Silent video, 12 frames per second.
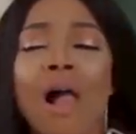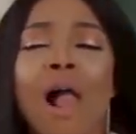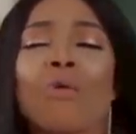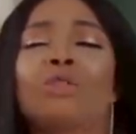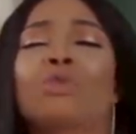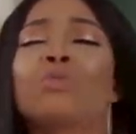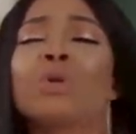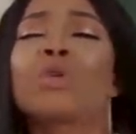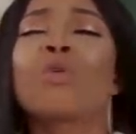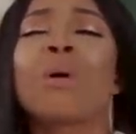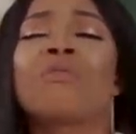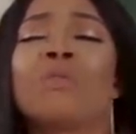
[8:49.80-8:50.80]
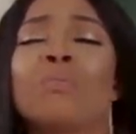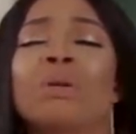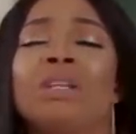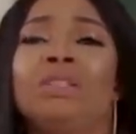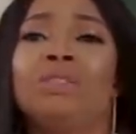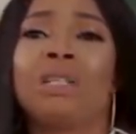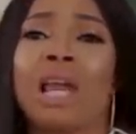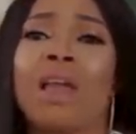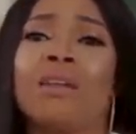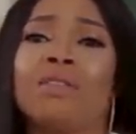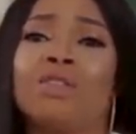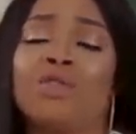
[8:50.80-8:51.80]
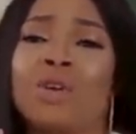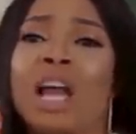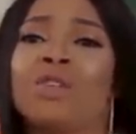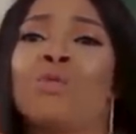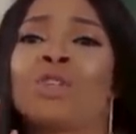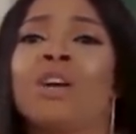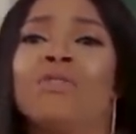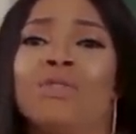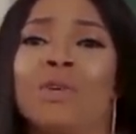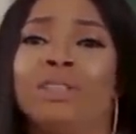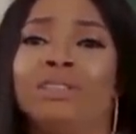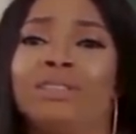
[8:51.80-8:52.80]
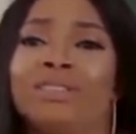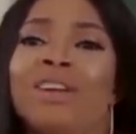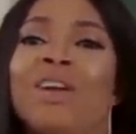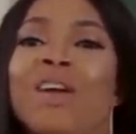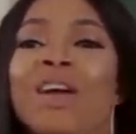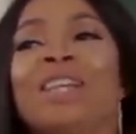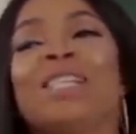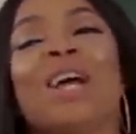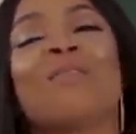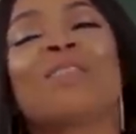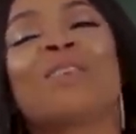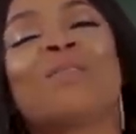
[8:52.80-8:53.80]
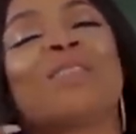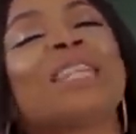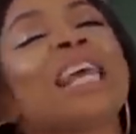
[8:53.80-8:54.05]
I want to speak Yoruba from beginning to the end. You guys watch out for it. Chat with you on the